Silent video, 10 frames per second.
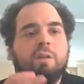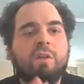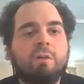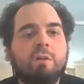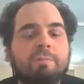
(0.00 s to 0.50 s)

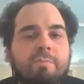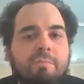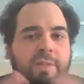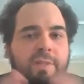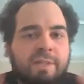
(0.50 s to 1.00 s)
So
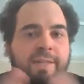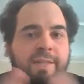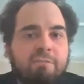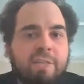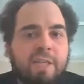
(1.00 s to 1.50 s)

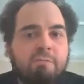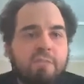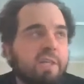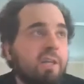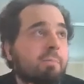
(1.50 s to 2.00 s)
let's really
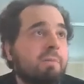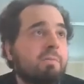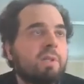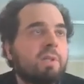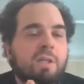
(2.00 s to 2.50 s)
recap.
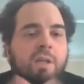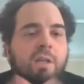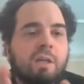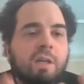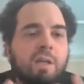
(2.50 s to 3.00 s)

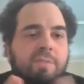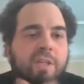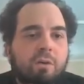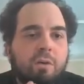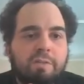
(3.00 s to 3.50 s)

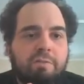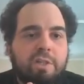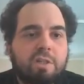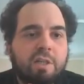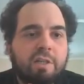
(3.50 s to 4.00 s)
The goal of the
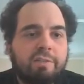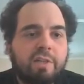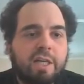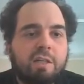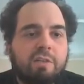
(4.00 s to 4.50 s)
vision and
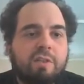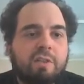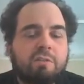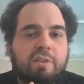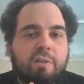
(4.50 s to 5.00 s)
design is
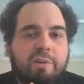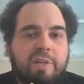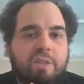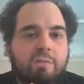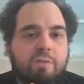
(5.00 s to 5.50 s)
the
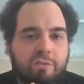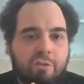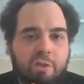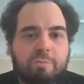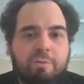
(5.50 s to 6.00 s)
separation of
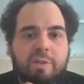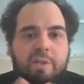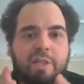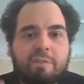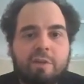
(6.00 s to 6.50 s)
concerns
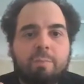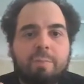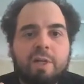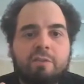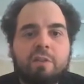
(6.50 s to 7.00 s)
between the
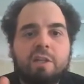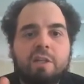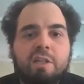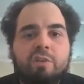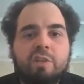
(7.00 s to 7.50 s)
developers,
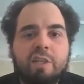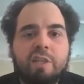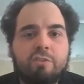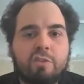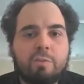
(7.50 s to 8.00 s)
the users,
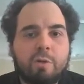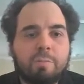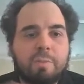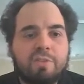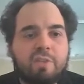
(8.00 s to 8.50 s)
and the system
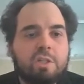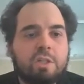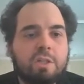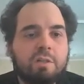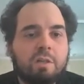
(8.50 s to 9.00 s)

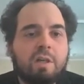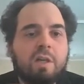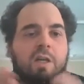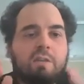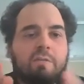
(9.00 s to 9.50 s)
optimization.
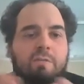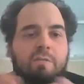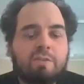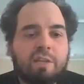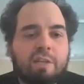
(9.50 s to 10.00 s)

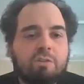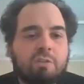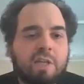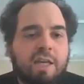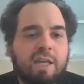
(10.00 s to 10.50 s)
The scientists
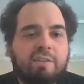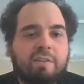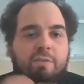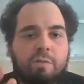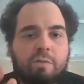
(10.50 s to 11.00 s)
should enhance
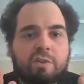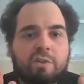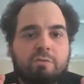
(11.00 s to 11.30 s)
the workflow